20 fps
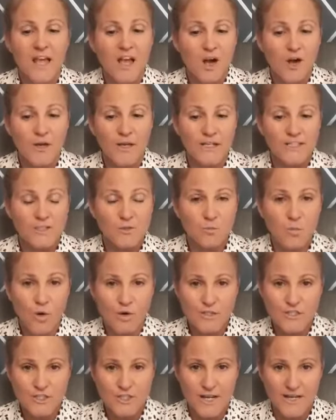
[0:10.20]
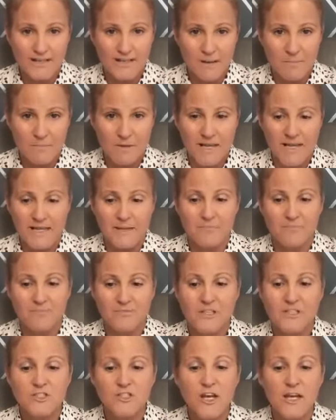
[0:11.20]
Okay, so what is child-led play?
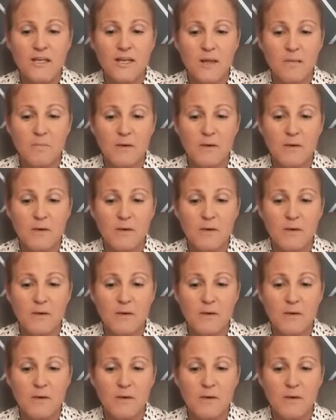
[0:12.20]
Child-led